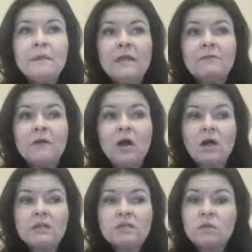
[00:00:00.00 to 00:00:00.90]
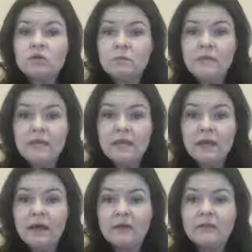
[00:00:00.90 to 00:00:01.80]
If on social
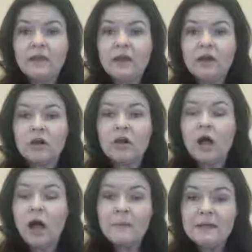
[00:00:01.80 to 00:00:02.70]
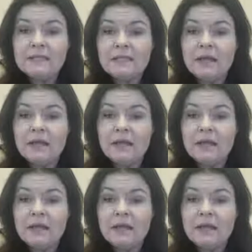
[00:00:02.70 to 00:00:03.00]
media they're commenting